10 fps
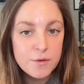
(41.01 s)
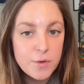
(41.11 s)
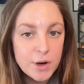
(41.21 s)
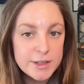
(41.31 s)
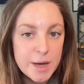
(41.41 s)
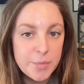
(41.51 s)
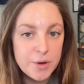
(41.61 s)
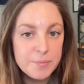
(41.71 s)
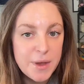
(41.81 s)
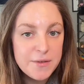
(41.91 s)
For
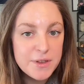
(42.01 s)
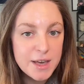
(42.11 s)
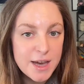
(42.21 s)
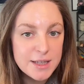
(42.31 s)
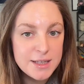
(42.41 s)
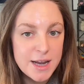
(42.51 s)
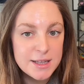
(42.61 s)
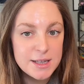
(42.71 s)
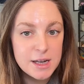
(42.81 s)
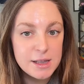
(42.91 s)
example, if the case
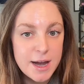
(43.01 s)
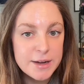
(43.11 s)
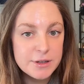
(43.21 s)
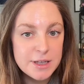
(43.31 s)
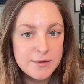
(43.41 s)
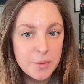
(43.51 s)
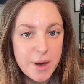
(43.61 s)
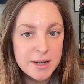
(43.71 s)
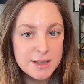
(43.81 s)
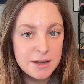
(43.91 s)
states a client receiving
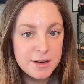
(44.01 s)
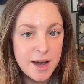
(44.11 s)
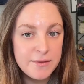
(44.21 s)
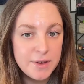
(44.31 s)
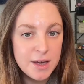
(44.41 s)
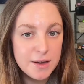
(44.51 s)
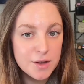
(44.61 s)
penicillin IV,